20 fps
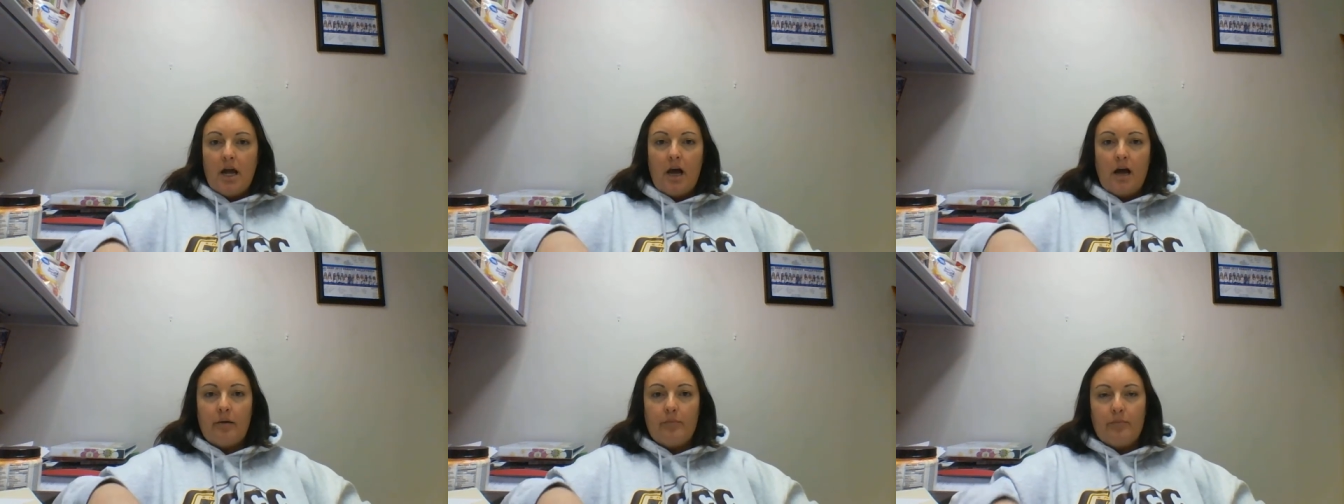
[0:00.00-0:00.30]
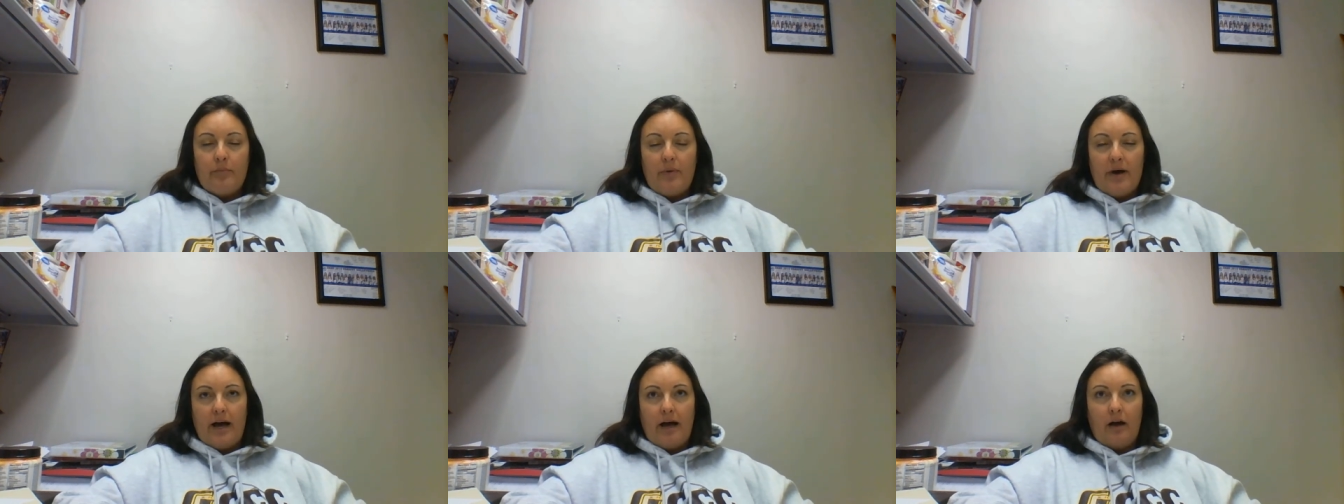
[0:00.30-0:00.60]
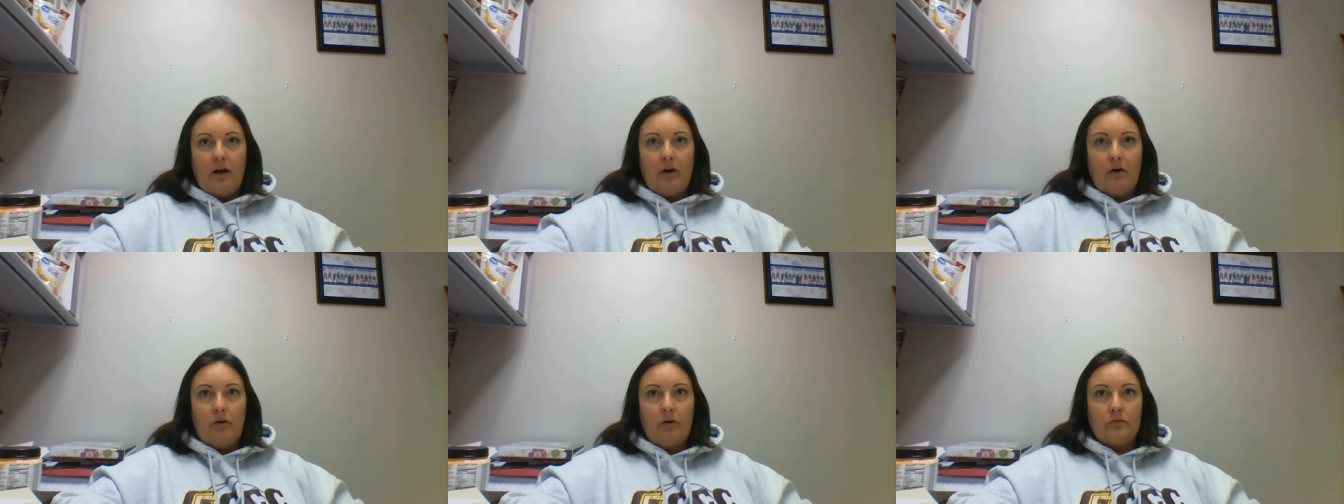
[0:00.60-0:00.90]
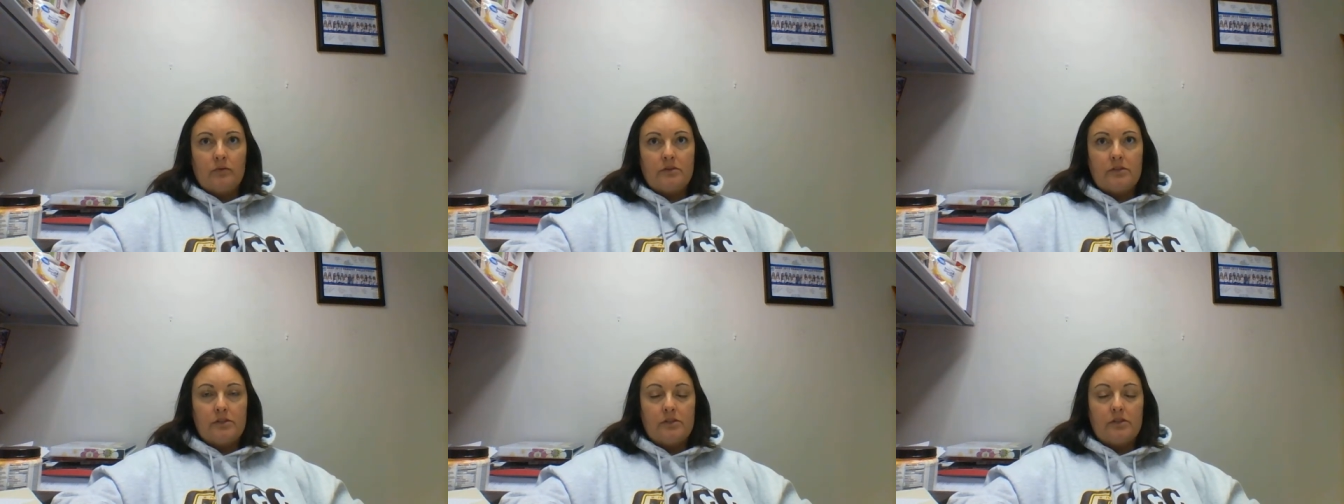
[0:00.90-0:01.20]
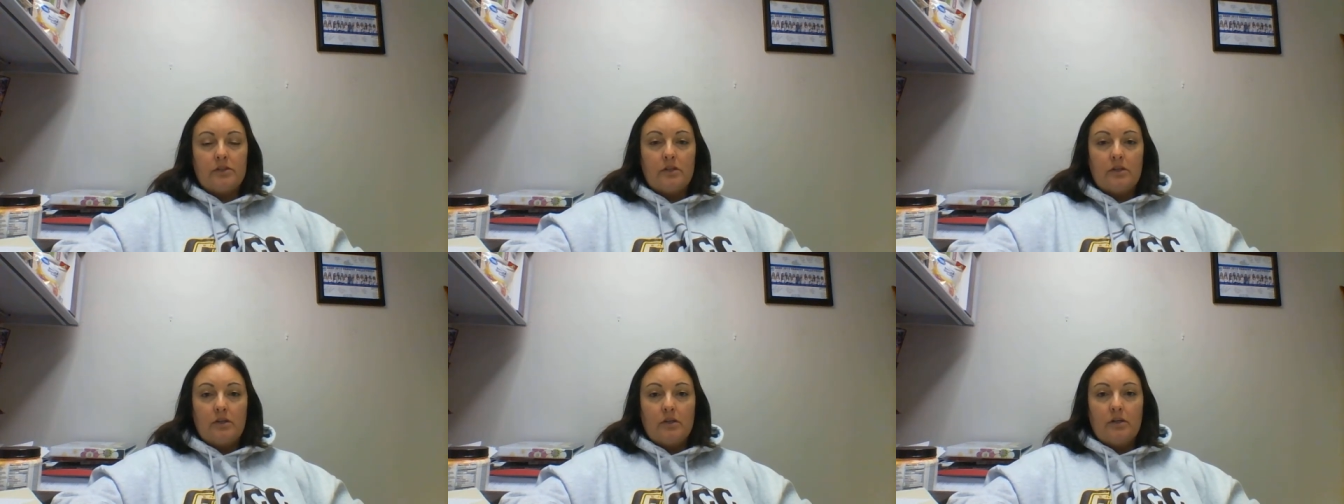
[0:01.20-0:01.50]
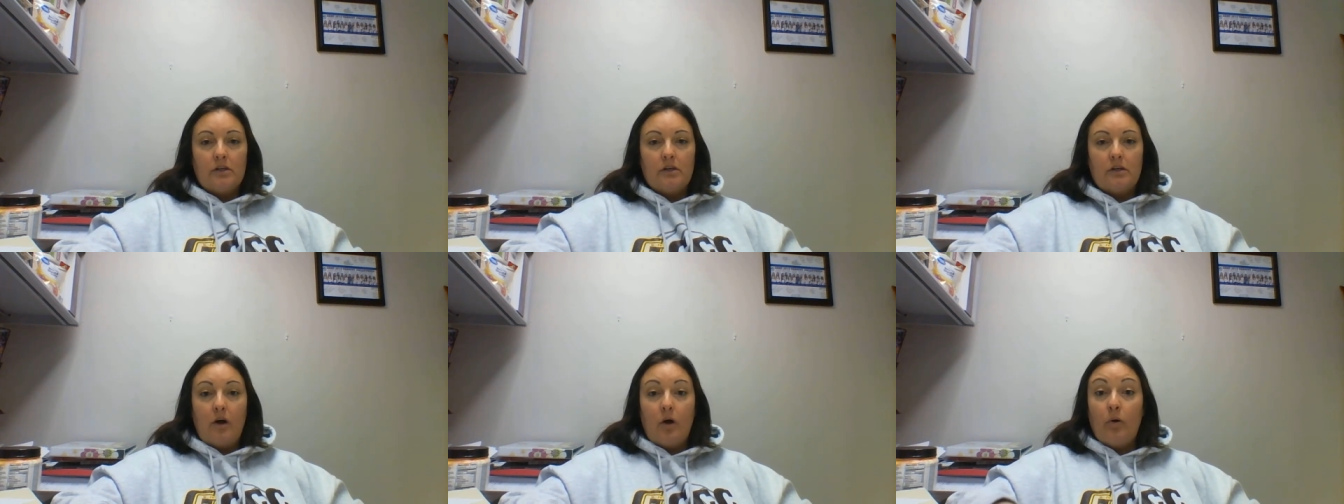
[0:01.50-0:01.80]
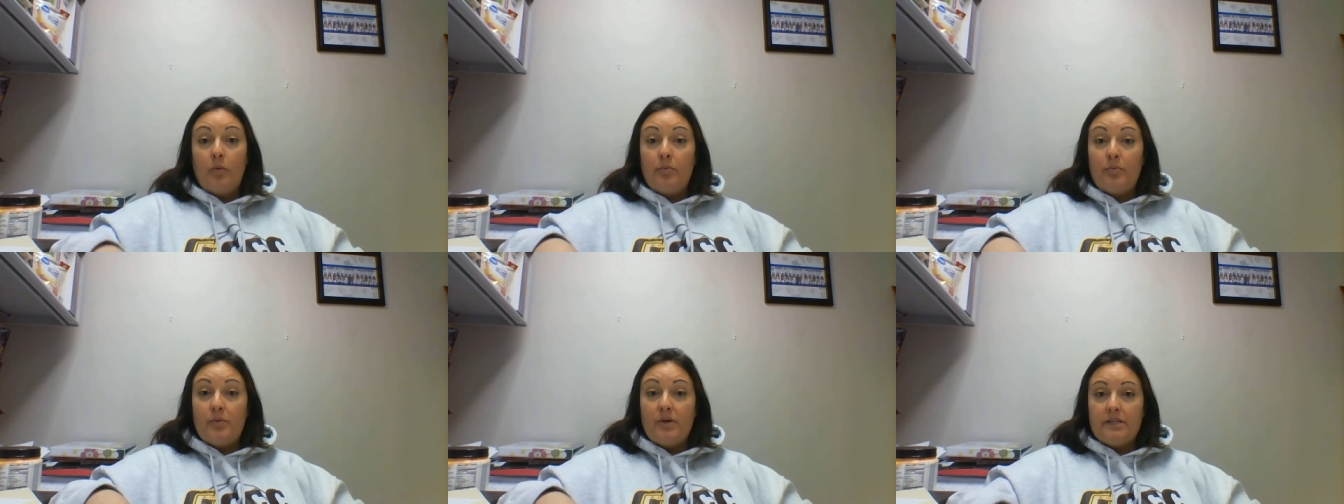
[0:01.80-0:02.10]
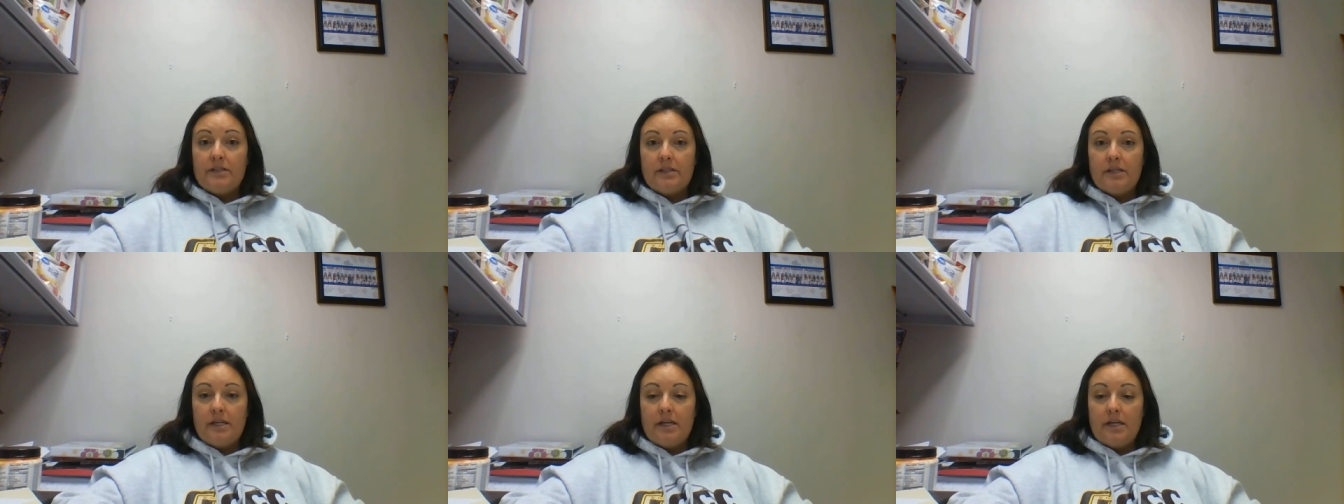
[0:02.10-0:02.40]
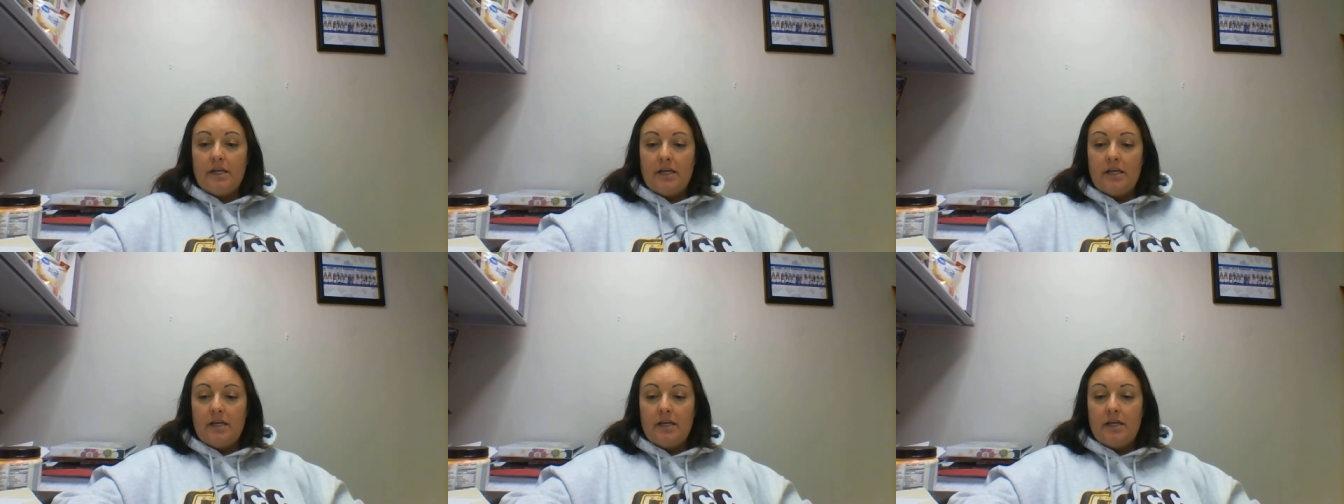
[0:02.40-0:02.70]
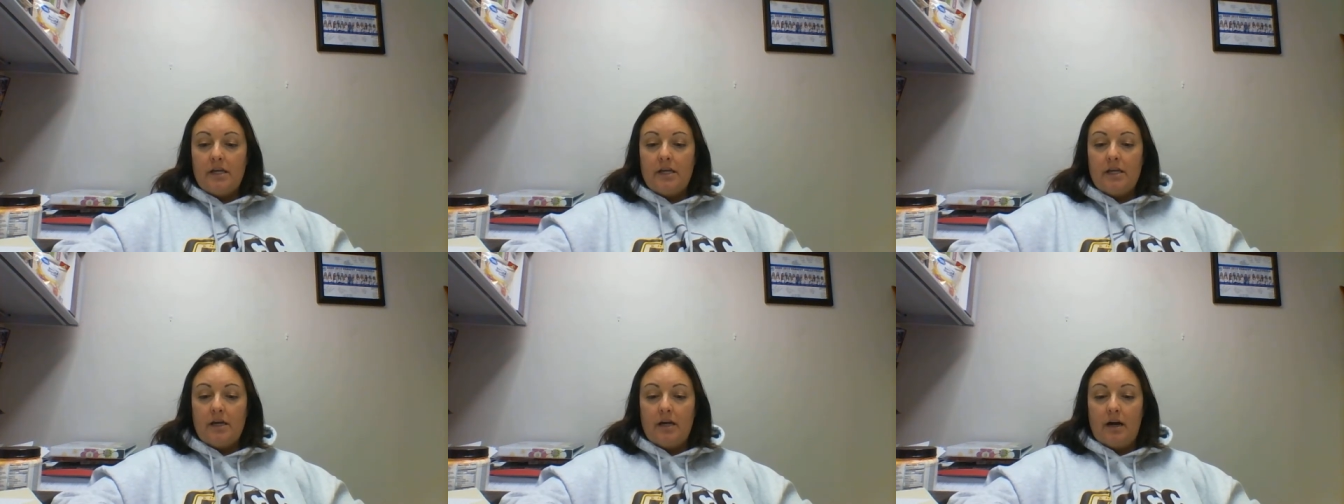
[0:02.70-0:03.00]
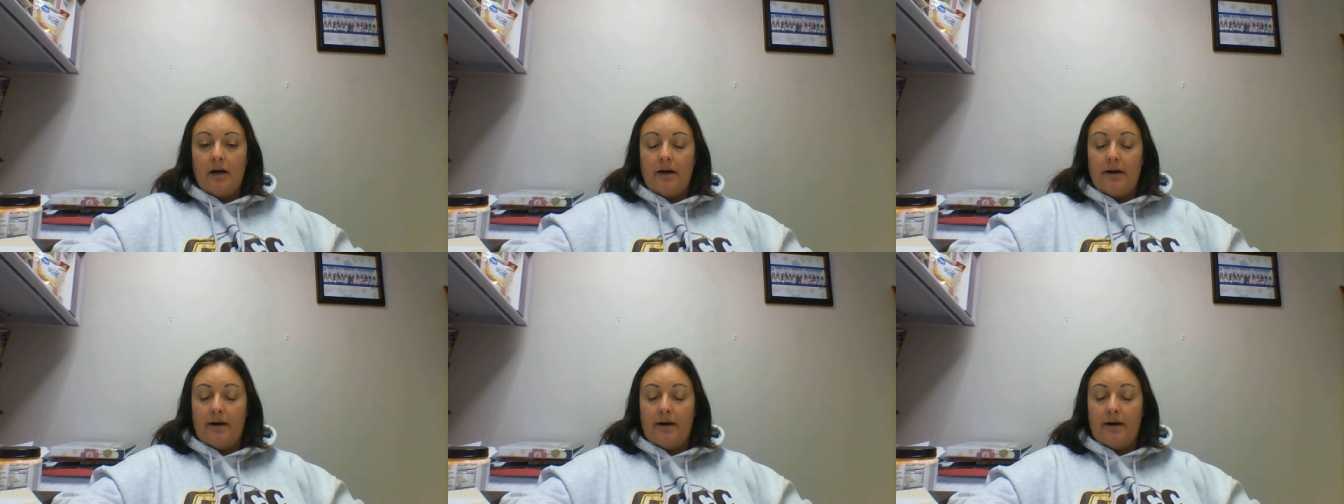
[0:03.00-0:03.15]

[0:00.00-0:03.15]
about obesity,